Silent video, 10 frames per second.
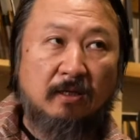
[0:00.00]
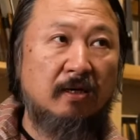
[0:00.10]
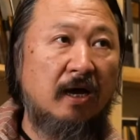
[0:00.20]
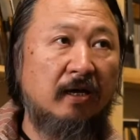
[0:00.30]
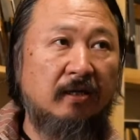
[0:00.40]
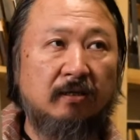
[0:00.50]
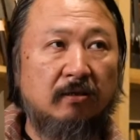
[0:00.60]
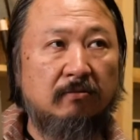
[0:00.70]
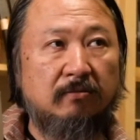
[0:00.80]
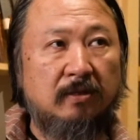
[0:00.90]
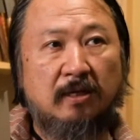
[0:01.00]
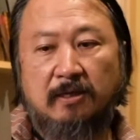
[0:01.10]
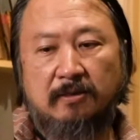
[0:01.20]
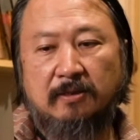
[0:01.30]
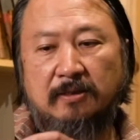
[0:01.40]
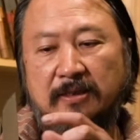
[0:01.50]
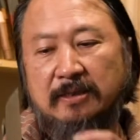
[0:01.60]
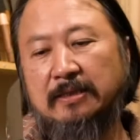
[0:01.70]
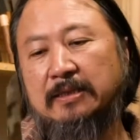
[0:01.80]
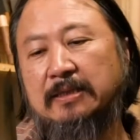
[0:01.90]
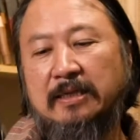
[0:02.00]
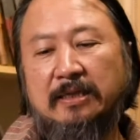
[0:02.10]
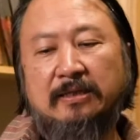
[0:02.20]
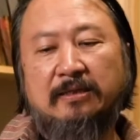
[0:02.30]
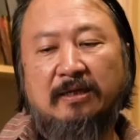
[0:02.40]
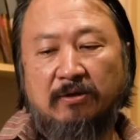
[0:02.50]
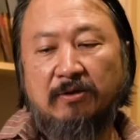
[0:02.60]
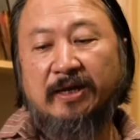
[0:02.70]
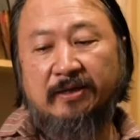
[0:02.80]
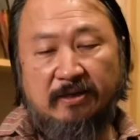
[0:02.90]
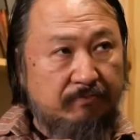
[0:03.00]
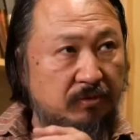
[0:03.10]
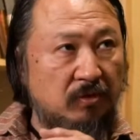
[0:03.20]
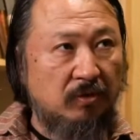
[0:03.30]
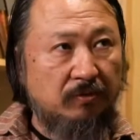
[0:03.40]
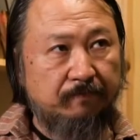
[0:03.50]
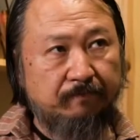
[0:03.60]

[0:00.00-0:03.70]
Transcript: line of the clay they put on.